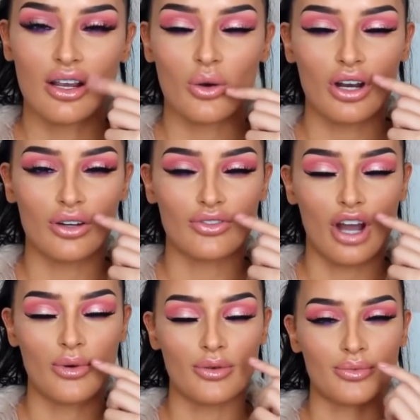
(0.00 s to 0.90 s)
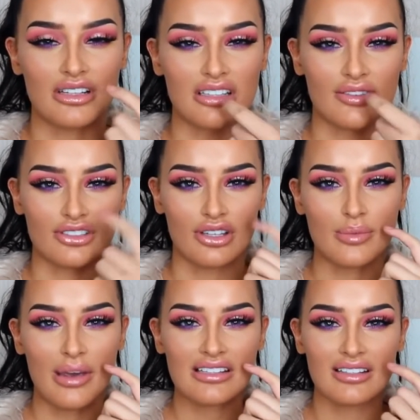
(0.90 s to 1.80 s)
quite a lot of gum over my teeth. So he
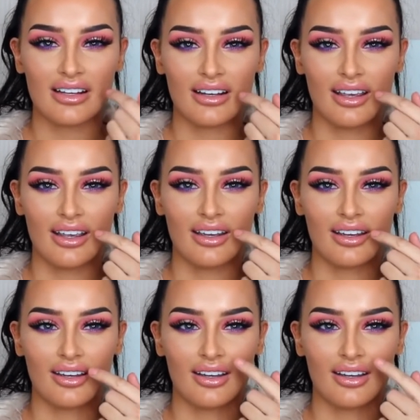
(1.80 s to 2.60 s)
basically